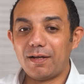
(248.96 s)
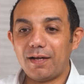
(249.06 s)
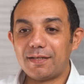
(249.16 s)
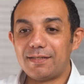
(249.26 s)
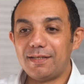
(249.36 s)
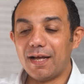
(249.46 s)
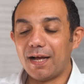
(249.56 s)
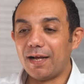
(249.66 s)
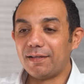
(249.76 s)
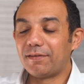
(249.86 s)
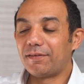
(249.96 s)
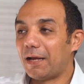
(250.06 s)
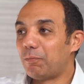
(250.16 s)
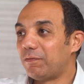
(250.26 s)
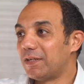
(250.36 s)
it's the
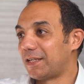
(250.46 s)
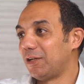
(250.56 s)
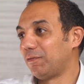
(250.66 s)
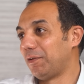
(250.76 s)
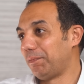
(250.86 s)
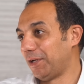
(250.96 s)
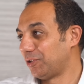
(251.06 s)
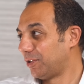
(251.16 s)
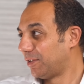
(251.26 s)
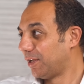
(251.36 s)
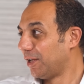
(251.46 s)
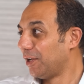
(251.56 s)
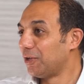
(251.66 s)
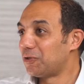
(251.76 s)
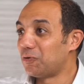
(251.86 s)
type of the skin of the patient.
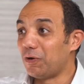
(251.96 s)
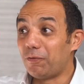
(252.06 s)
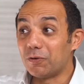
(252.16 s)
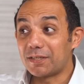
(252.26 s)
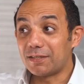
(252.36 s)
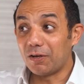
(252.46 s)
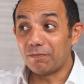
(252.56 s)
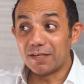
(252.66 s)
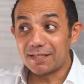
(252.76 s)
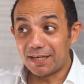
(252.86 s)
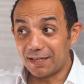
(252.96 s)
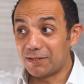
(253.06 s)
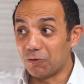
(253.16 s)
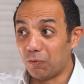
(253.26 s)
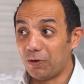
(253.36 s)
So if the skin
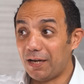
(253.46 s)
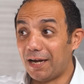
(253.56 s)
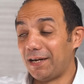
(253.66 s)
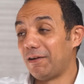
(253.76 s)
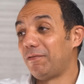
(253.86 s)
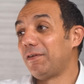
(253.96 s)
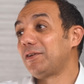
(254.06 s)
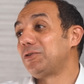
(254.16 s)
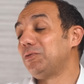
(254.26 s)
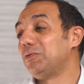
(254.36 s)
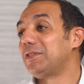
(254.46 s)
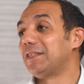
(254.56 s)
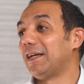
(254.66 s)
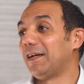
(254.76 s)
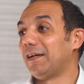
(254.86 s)
is oily, I never choose
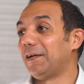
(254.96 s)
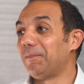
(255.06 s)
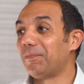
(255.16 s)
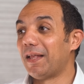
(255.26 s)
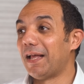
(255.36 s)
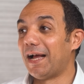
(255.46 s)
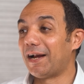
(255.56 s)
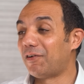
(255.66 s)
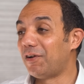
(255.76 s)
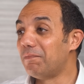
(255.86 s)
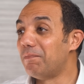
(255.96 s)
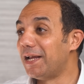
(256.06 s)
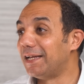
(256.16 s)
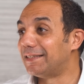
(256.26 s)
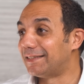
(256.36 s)
a cream
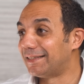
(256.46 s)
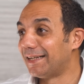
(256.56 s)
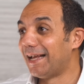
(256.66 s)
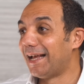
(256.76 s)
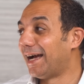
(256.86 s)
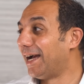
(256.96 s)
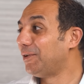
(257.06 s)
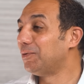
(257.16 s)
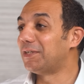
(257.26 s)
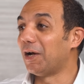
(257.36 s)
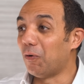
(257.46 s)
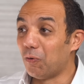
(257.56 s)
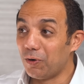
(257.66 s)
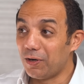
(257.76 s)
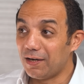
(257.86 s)
base. I use an
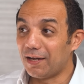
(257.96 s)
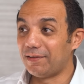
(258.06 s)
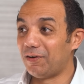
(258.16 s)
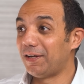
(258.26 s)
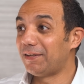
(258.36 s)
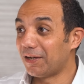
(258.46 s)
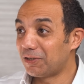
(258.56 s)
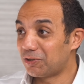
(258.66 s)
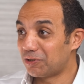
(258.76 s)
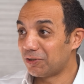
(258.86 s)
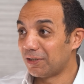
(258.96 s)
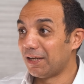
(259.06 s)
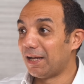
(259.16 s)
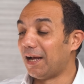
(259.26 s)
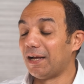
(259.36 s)
oil, a dry touch,
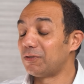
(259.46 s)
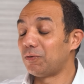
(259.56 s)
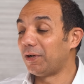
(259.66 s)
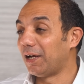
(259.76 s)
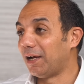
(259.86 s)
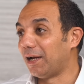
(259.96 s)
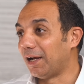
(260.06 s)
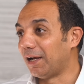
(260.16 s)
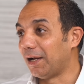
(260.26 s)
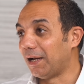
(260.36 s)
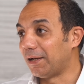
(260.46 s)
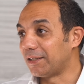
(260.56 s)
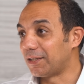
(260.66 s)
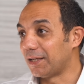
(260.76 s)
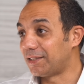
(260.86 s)
a
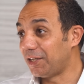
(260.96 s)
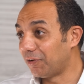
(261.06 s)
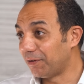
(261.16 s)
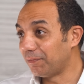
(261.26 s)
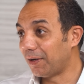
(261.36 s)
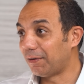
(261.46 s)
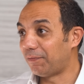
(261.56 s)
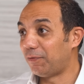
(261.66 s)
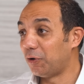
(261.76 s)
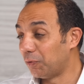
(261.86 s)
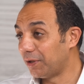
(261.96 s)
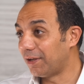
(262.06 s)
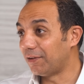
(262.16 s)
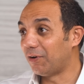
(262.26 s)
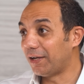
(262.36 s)
serum, a fluid,
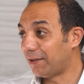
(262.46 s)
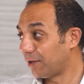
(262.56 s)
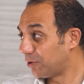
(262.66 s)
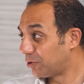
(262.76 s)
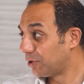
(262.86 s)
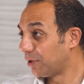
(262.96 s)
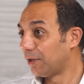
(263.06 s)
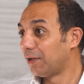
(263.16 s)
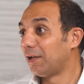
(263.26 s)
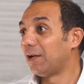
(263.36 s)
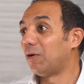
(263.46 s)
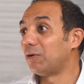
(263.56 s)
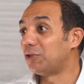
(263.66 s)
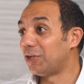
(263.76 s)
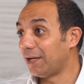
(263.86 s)
a dry touch,
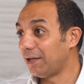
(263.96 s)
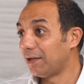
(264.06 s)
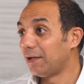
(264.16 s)
or gel.